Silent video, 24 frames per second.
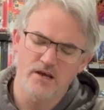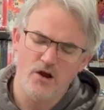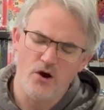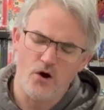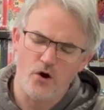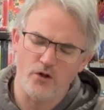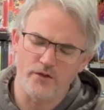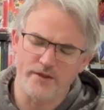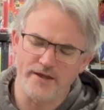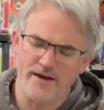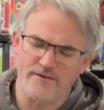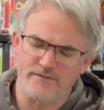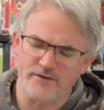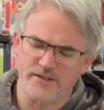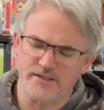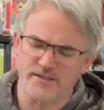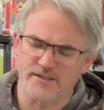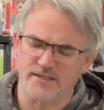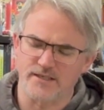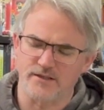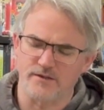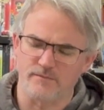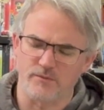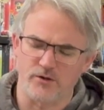All the
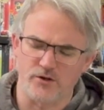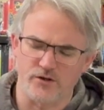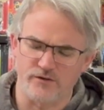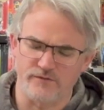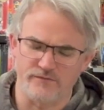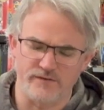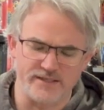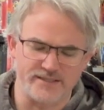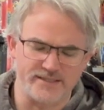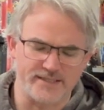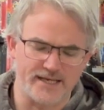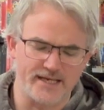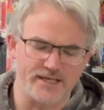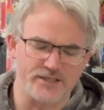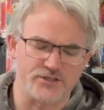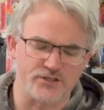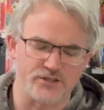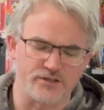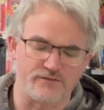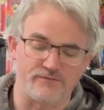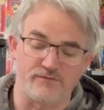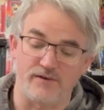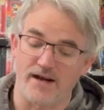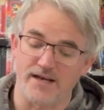evidence in the murder
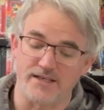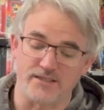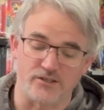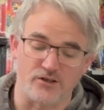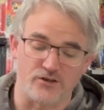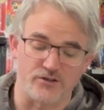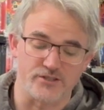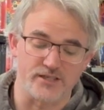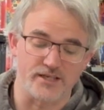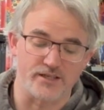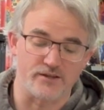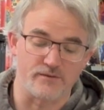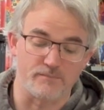investigation defies logic.